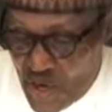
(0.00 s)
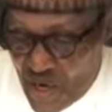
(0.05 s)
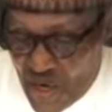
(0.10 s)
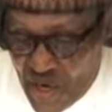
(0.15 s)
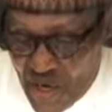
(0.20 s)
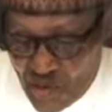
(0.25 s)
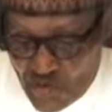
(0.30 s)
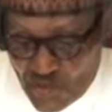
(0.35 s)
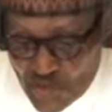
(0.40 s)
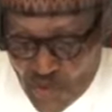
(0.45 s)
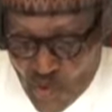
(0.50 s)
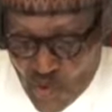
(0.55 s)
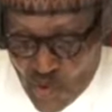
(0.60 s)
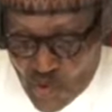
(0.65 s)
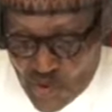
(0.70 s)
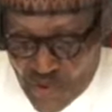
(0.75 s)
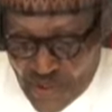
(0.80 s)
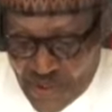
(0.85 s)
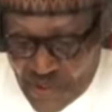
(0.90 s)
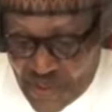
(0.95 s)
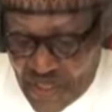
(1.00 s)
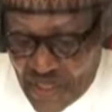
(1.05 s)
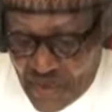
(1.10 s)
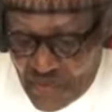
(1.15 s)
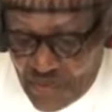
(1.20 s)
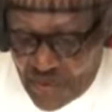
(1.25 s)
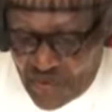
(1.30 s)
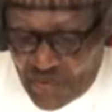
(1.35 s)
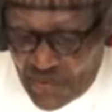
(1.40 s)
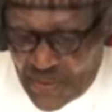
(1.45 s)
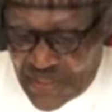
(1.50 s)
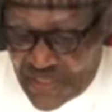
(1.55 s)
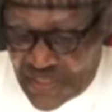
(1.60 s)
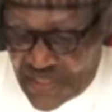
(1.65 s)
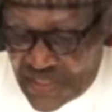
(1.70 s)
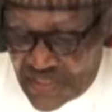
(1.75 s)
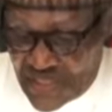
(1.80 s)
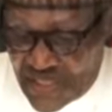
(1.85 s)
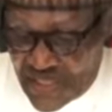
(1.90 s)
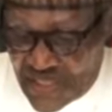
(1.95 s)
I am told that government
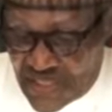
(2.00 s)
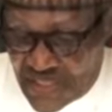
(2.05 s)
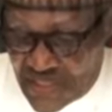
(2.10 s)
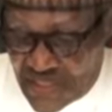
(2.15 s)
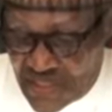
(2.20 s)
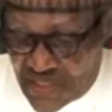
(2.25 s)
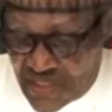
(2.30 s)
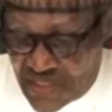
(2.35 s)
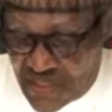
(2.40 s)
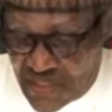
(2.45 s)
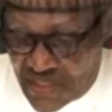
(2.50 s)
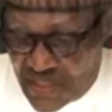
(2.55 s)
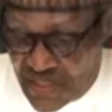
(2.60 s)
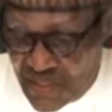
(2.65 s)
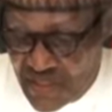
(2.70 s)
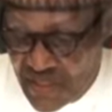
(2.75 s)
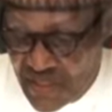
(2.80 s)
agencies